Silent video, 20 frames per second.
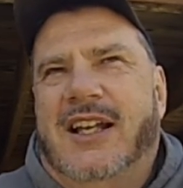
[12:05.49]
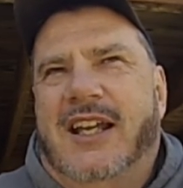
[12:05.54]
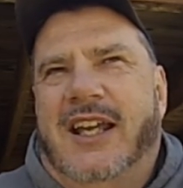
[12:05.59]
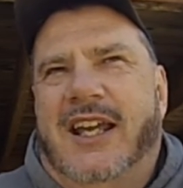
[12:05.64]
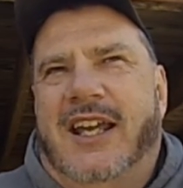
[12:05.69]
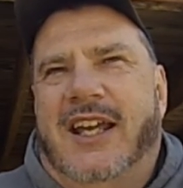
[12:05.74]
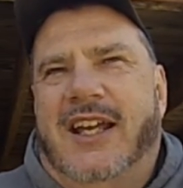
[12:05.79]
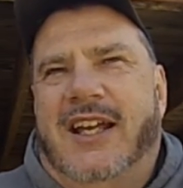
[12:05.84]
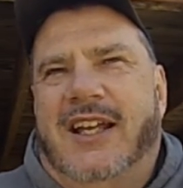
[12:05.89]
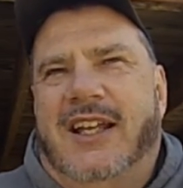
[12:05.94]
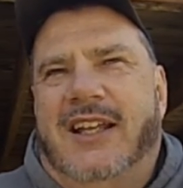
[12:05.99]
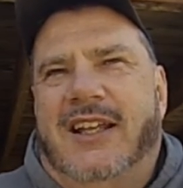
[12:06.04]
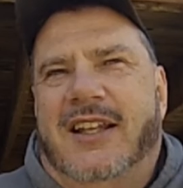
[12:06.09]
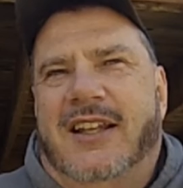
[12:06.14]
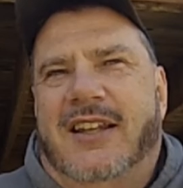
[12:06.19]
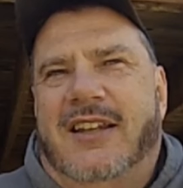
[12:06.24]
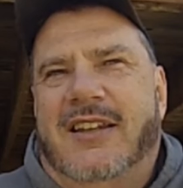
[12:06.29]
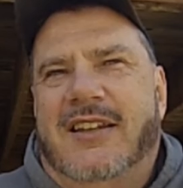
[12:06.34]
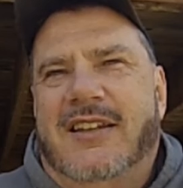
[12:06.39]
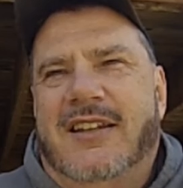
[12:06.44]
And
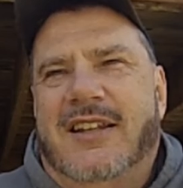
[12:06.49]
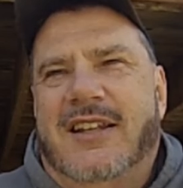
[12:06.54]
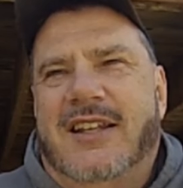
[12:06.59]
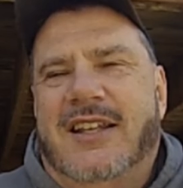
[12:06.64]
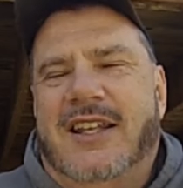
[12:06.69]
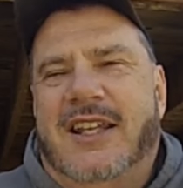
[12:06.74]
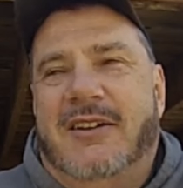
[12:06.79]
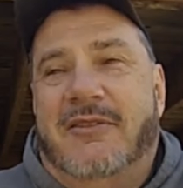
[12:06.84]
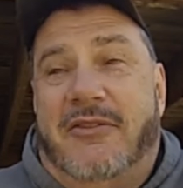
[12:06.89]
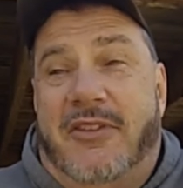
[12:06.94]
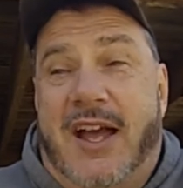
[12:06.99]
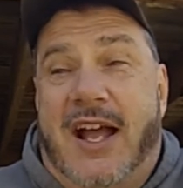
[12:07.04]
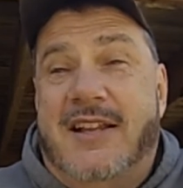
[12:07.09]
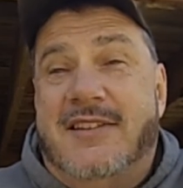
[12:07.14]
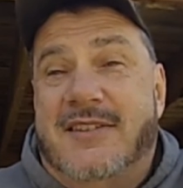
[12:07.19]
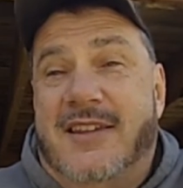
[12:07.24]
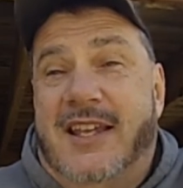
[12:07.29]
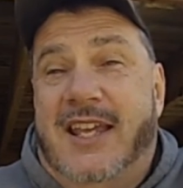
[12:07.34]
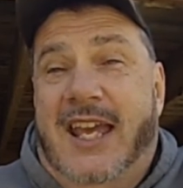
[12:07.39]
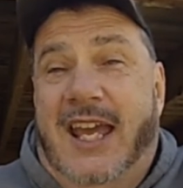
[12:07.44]
if that's
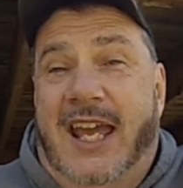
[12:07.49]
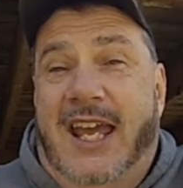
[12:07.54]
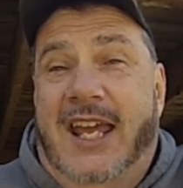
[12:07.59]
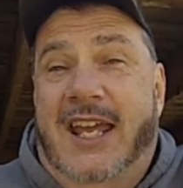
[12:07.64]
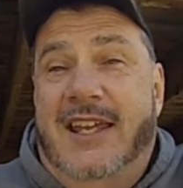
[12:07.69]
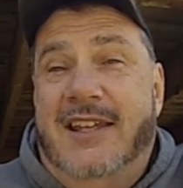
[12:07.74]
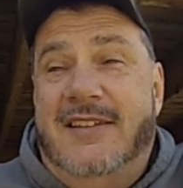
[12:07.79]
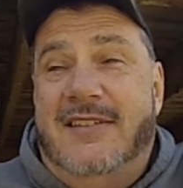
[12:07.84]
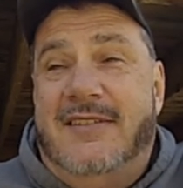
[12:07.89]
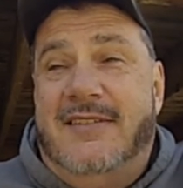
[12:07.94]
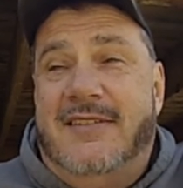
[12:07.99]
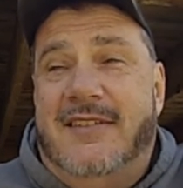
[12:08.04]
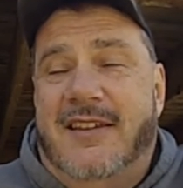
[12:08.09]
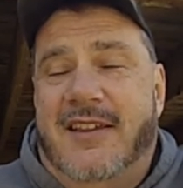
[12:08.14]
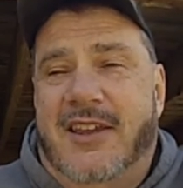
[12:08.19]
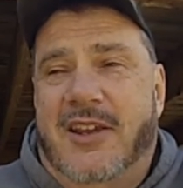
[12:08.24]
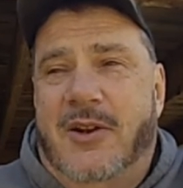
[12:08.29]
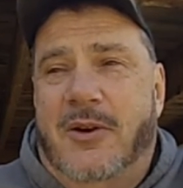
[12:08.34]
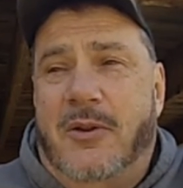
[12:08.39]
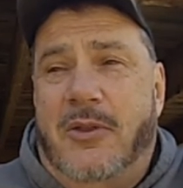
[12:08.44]
the case,
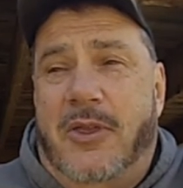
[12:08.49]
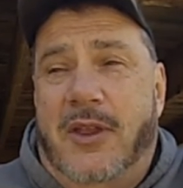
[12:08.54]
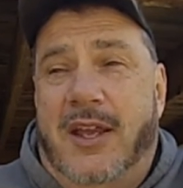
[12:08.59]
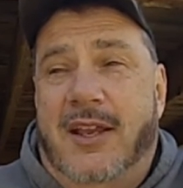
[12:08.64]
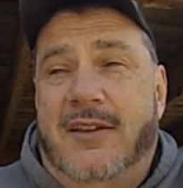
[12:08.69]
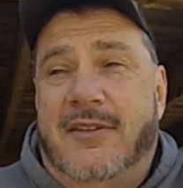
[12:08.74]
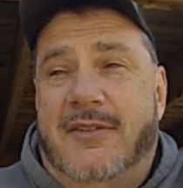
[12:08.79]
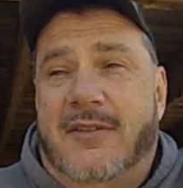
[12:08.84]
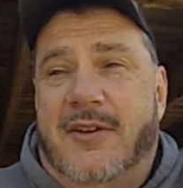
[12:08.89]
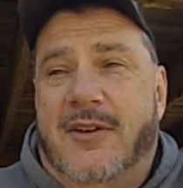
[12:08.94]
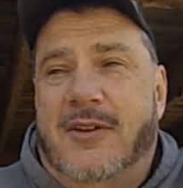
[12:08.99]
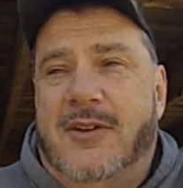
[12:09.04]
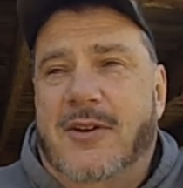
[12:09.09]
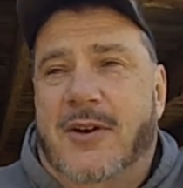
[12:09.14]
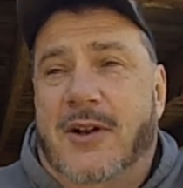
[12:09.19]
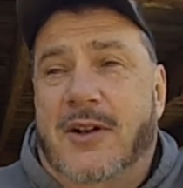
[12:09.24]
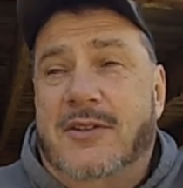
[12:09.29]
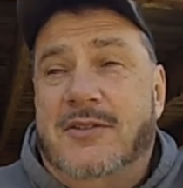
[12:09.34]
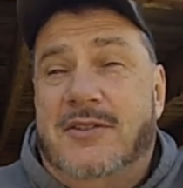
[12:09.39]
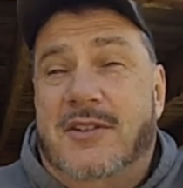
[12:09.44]
things are
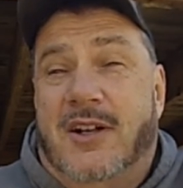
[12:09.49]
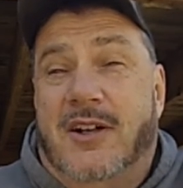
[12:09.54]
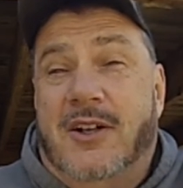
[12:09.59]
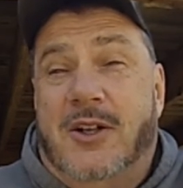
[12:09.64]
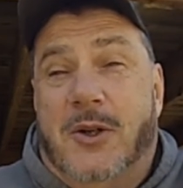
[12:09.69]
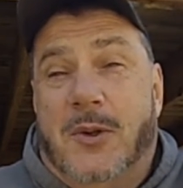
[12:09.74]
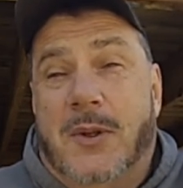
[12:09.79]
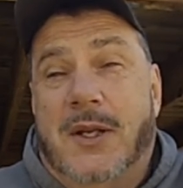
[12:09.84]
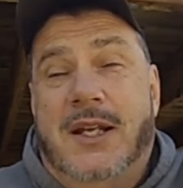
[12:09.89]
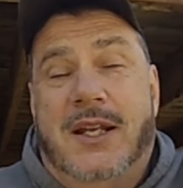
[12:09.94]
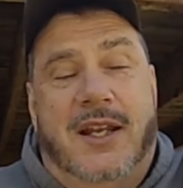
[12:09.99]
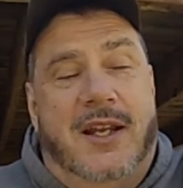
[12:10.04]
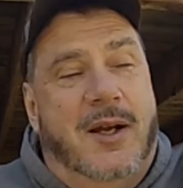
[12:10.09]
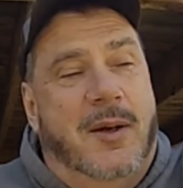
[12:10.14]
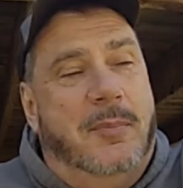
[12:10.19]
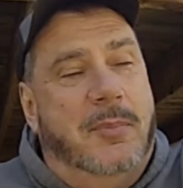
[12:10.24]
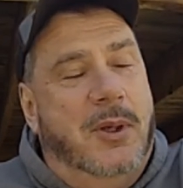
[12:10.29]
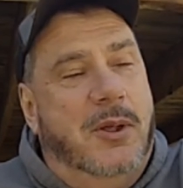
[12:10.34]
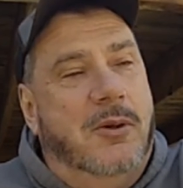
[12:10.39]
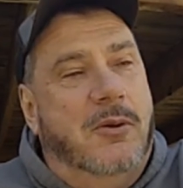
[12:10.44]
going to start greening
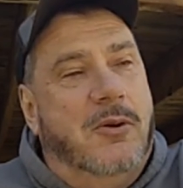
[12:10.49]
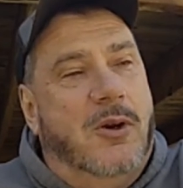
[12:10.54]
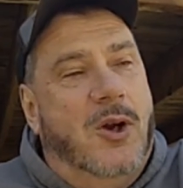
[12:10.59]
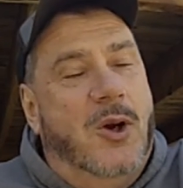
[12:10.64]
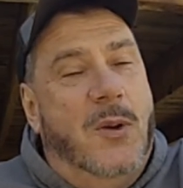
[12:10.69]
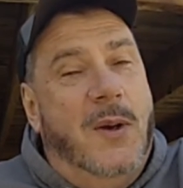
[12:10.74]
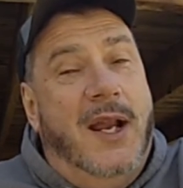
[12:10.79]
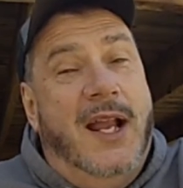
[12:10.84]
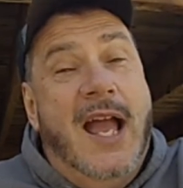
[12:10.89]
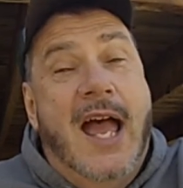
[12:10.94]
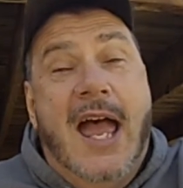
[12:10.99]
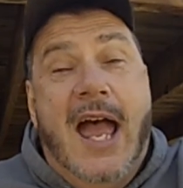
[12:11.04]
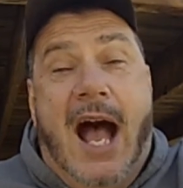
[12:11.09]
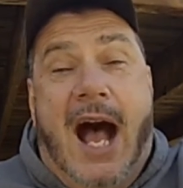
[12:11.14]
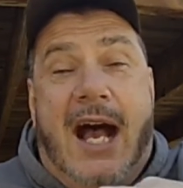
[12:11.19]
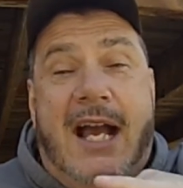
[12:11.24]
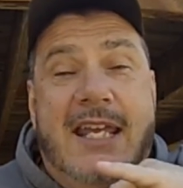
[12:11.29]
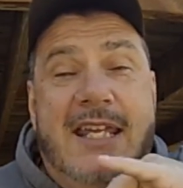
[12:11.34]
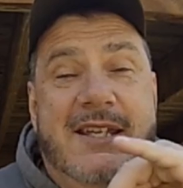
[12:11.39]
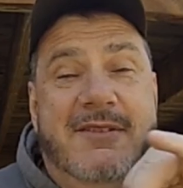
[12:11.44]
up and growing.
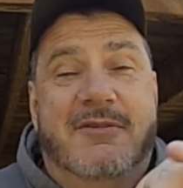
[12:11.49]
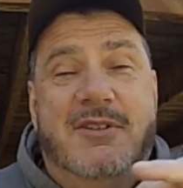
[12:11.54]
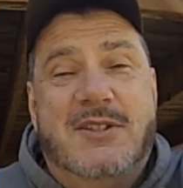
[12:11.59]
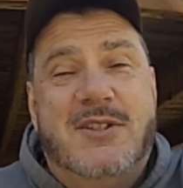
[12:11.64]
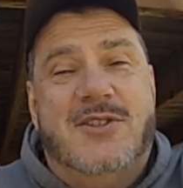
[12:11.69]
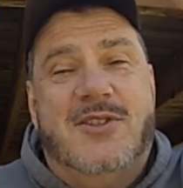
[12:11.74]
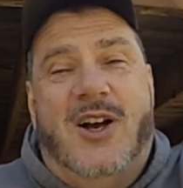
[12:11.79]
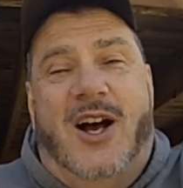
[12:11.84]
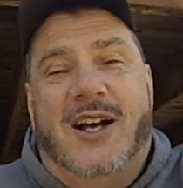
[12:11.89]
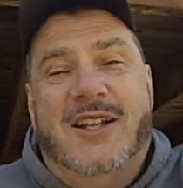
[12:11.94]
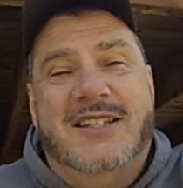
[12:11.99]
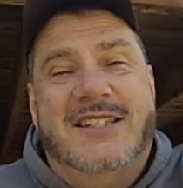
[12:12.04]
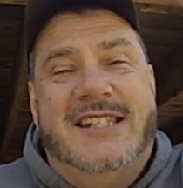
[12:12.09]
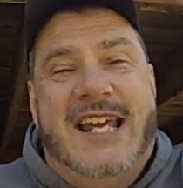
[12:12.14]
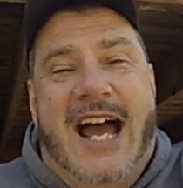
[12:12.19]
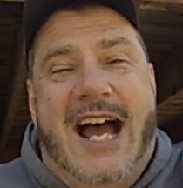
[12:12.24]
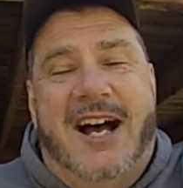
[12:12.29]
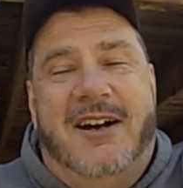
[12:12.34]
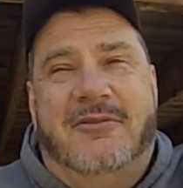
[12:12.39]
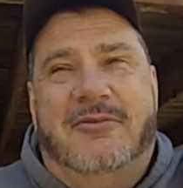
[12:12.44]
I even saw
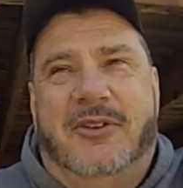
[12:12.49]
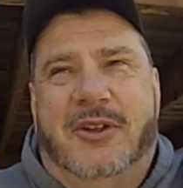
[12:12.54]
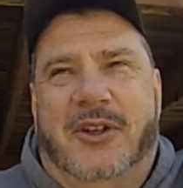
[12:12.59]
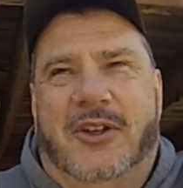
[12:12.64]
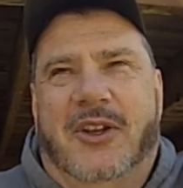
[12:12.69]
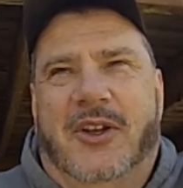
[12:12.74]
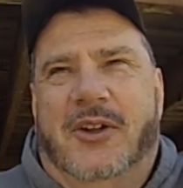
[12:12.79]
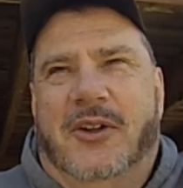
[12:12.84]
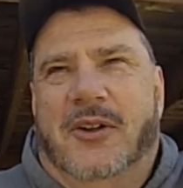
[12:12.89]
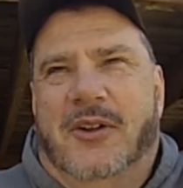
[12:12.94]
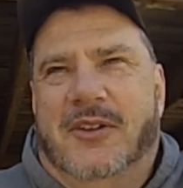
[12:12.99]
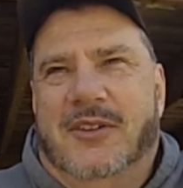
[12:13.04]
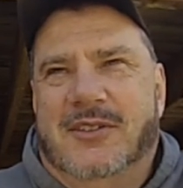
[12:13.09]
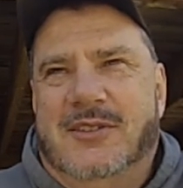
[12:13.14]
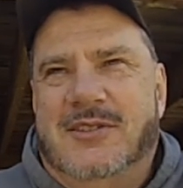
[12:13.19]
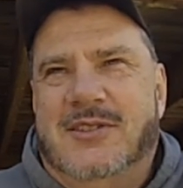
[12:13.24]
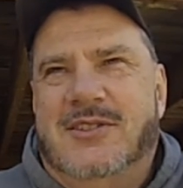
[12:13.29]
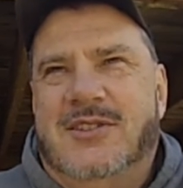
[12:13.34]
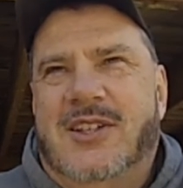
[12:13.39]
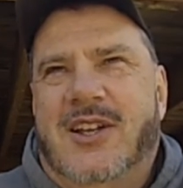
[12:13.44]

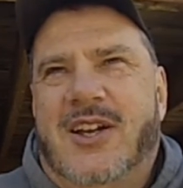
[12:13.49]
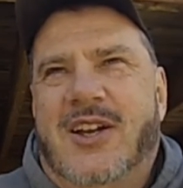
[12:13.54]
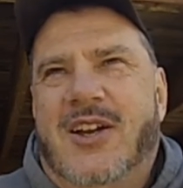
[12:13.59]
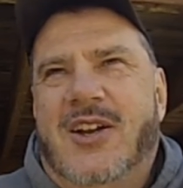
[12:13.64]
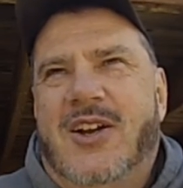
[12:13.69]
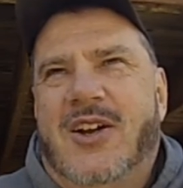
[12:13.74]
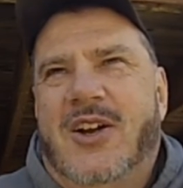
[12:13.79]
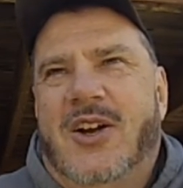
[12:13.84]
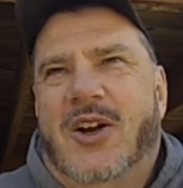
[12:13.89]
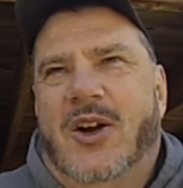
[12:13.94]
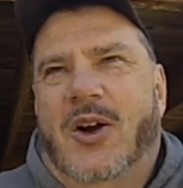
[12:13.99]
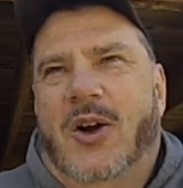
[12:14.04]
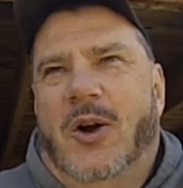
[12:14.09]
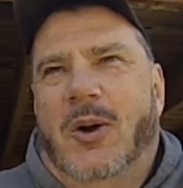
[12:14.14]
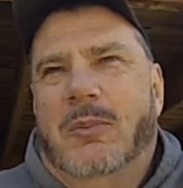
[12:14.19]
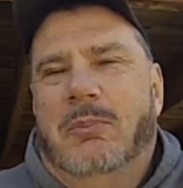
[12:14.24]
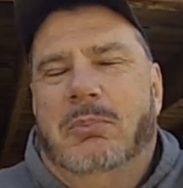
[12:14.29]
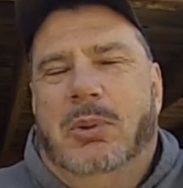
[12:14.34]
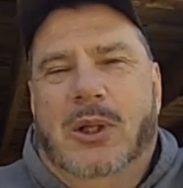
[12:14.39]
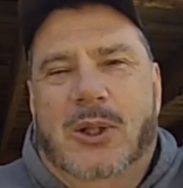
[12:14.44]
daffodils
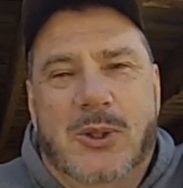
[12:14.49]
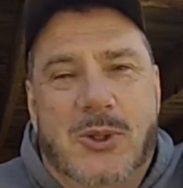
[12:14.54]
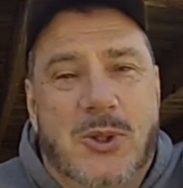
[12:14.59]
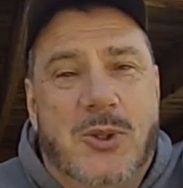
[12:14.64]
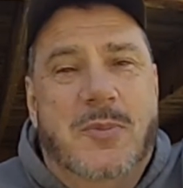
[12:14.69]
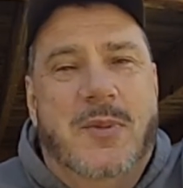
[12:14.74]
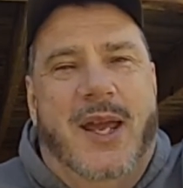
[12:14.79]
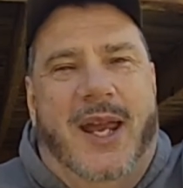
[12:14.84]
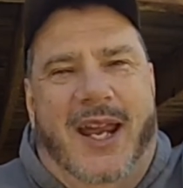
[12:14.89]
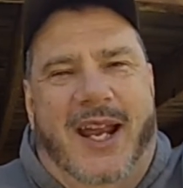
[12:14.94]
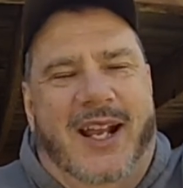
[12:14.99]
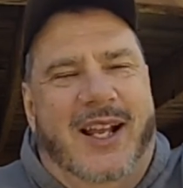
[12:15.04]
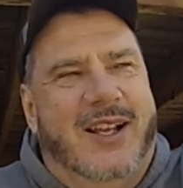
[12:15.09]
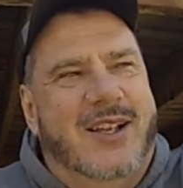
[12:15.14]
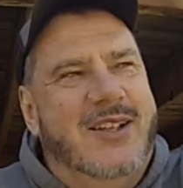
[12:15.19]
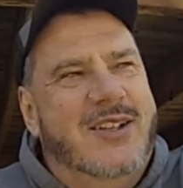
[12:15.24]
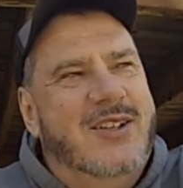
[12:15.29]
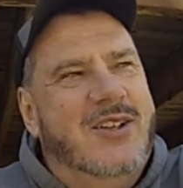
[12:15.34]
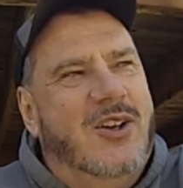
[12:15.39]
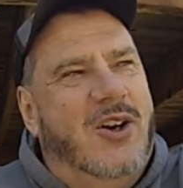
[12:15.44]
blooming
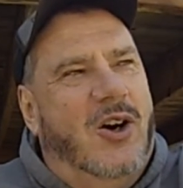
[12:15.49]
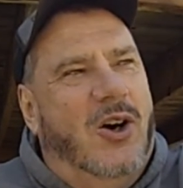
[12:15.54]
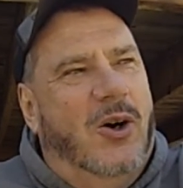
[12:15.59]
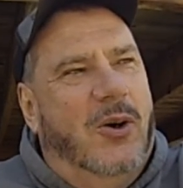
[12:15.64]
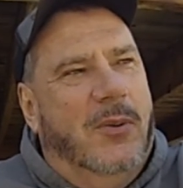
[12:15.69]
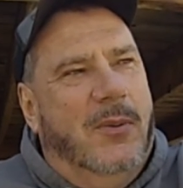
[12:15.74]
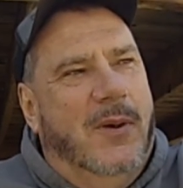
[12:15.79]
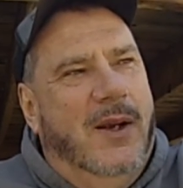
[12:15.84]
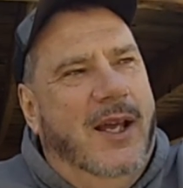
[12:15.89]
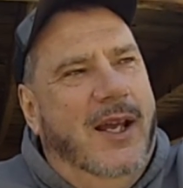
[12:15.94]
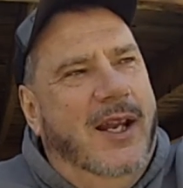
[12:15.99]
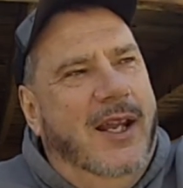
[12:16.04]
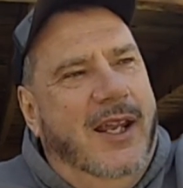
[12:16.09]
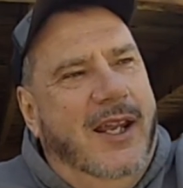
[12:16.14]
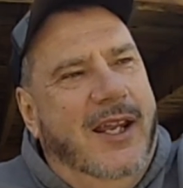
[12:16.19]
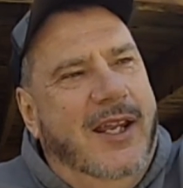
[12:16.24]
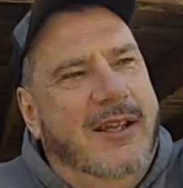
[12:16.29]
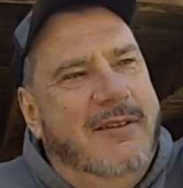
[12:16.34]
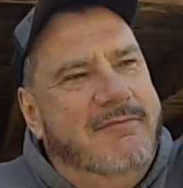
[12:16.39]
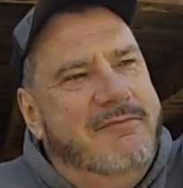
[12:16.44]

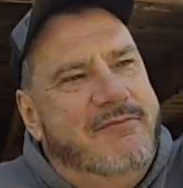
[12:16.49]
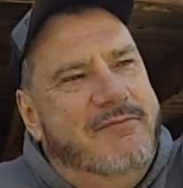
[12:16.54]
already.